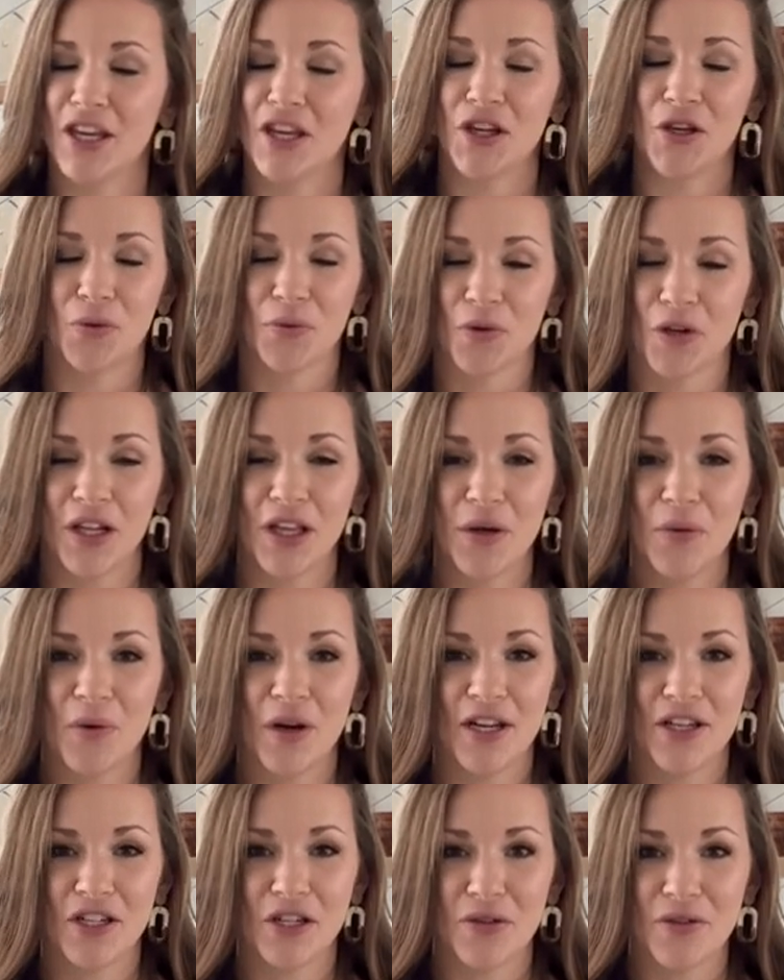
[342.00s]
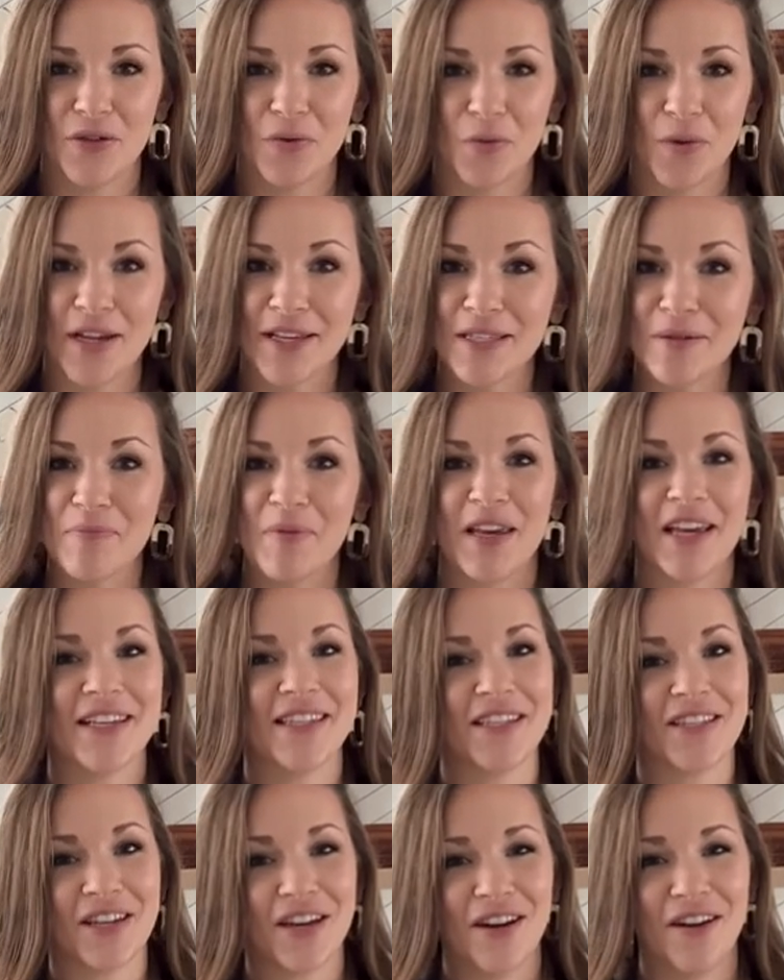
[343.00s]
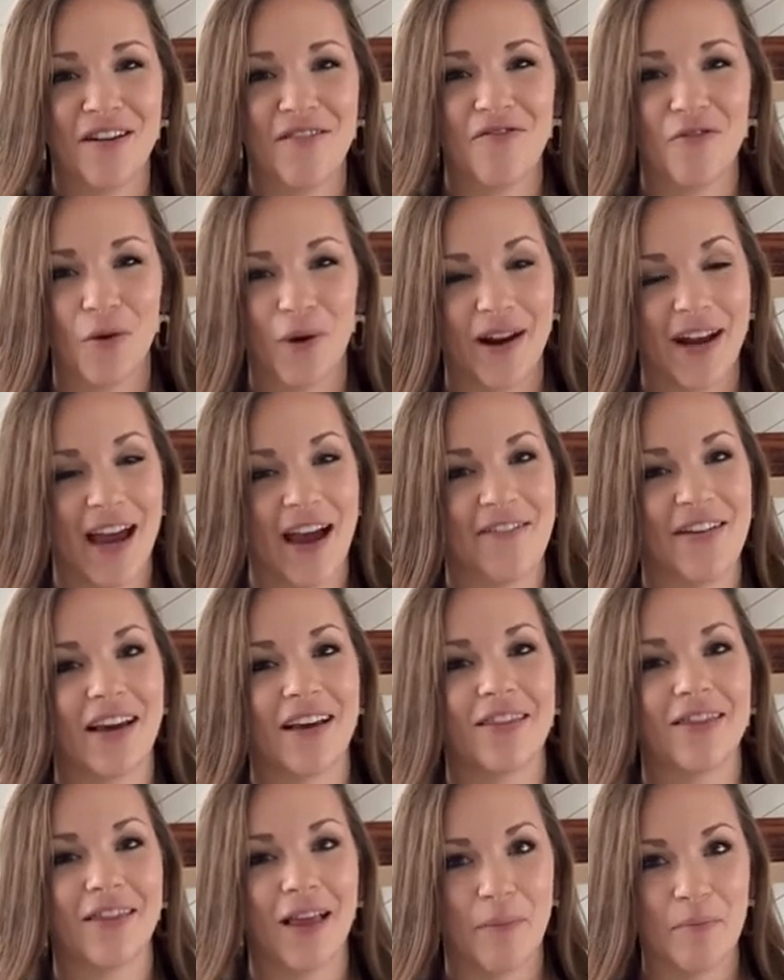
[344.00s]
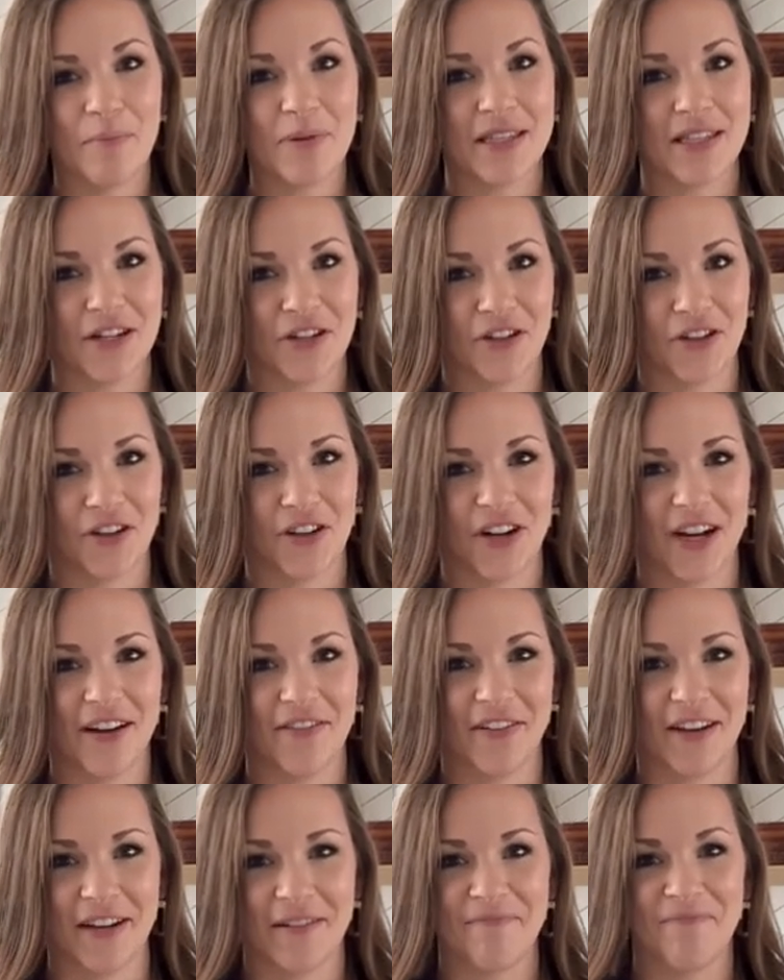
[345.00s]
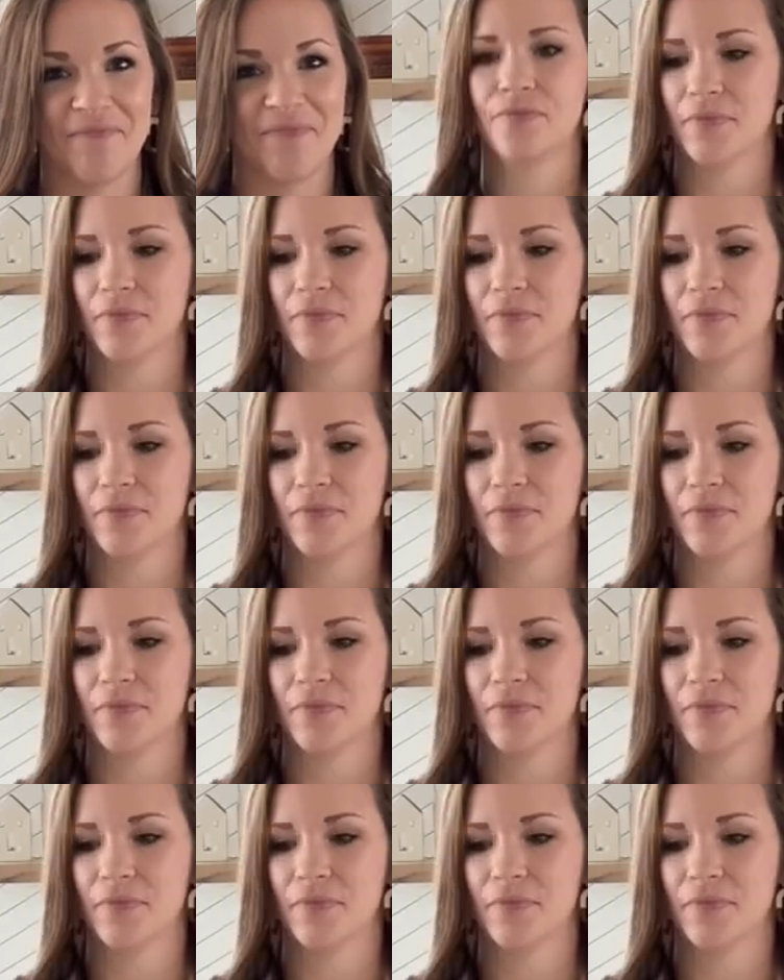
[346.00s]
You really want to use a whisk because it's going to avoid having lumps in your gravy.